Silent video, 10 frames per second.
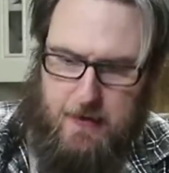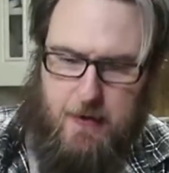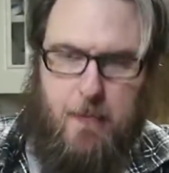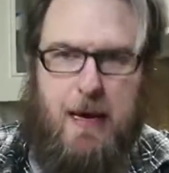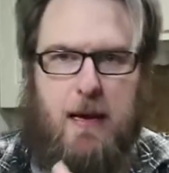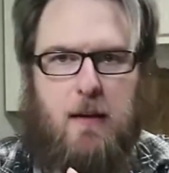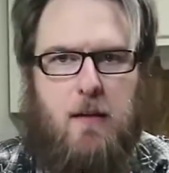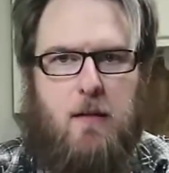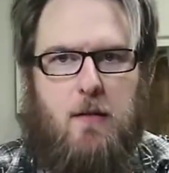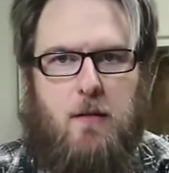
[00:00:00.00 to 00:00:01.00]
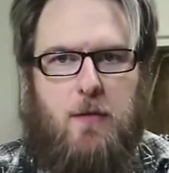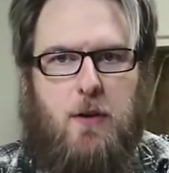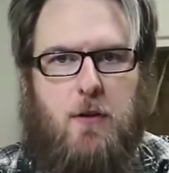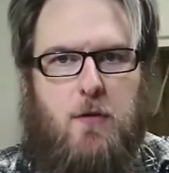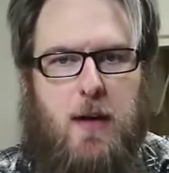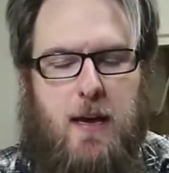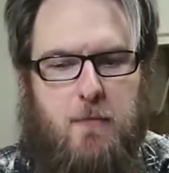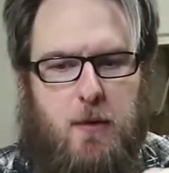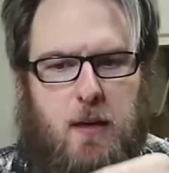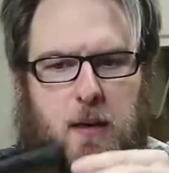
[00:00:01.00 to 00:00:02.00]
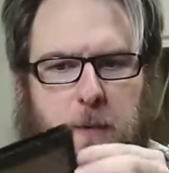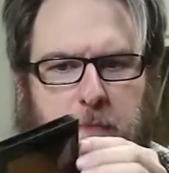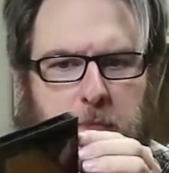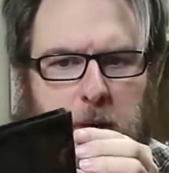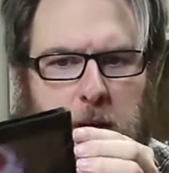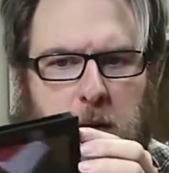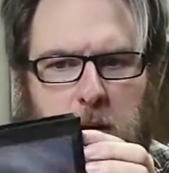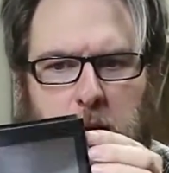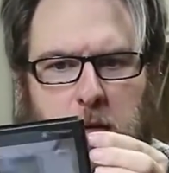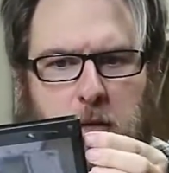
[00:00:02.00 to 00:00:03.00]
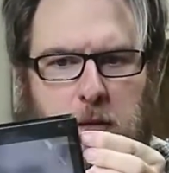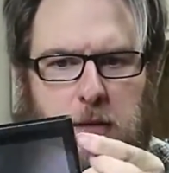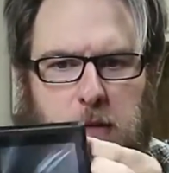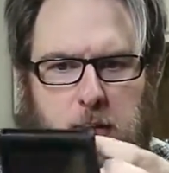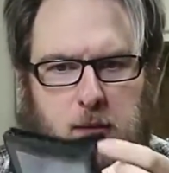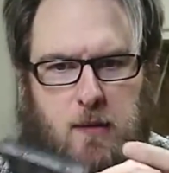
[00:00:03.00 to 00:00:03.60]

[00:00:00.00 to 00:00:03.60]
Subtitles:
on the back. I don't know if you knew that, but I